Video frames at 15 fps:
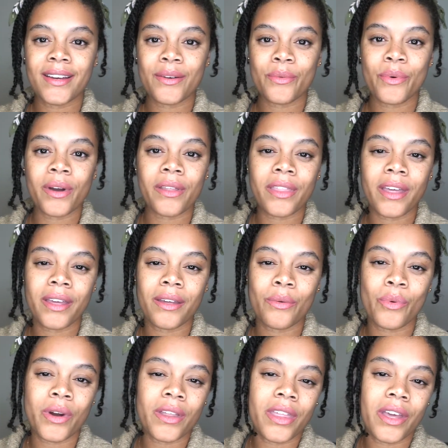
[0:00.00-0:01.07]
where
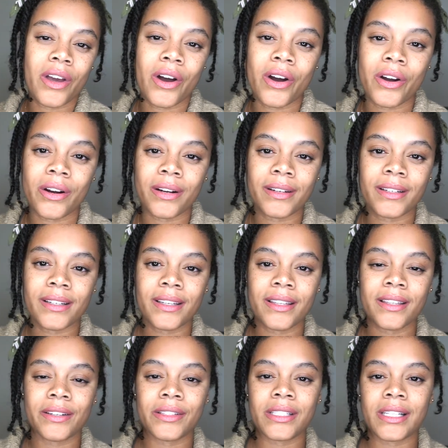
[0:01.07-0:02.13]
they are in
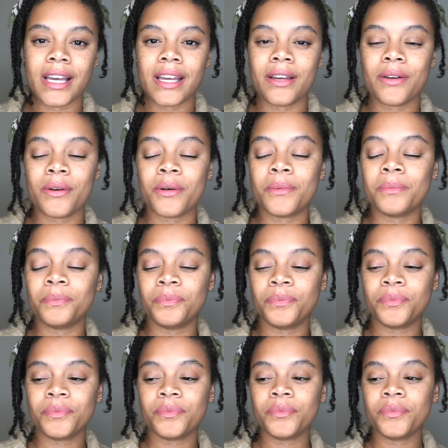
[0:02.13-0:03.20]
their cycle.
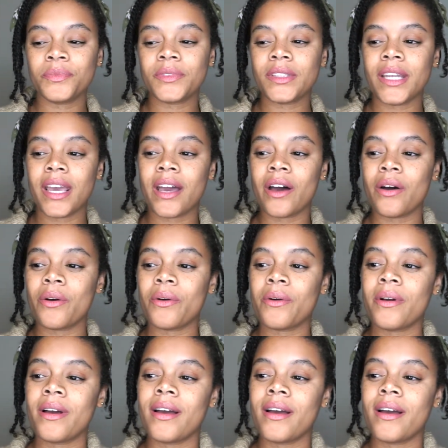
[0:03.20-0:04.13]
Now,